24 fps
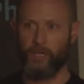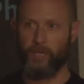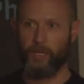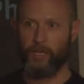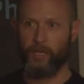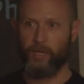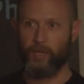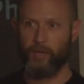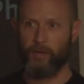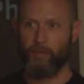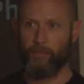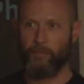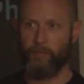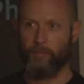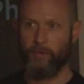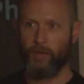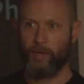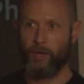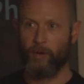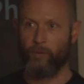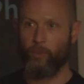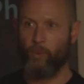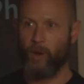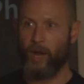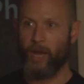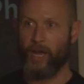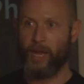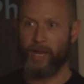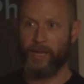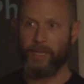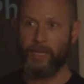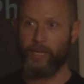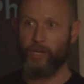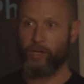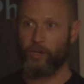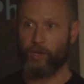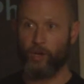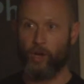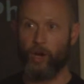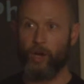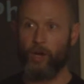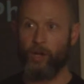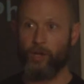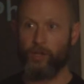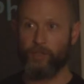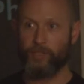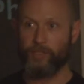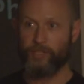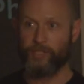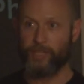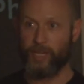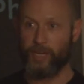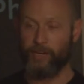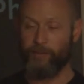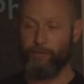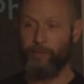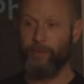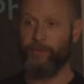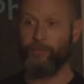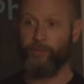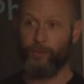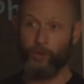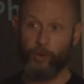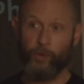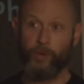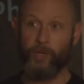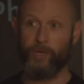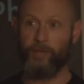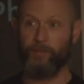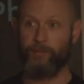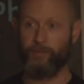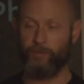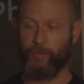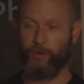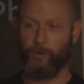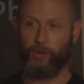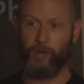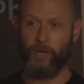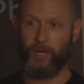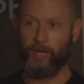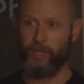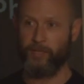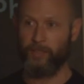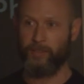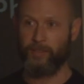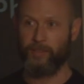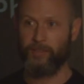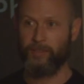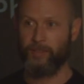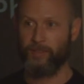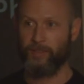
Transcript: Um, why I get a call is that I've been doing it for a while.